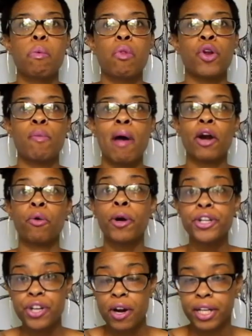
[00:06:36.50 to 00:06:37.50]
no matter
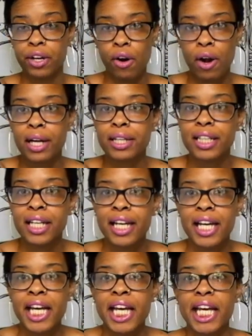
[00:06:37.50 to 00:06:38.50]
what journey you're on,
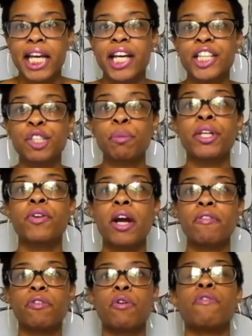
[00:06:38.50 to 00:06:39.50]
is to be
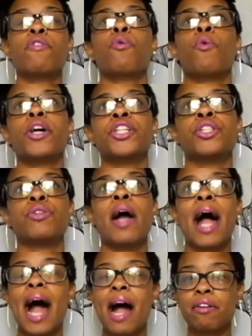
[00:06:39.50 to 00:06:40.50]
grateful for what you
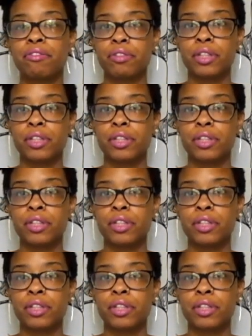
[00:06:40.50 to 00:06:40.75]
have.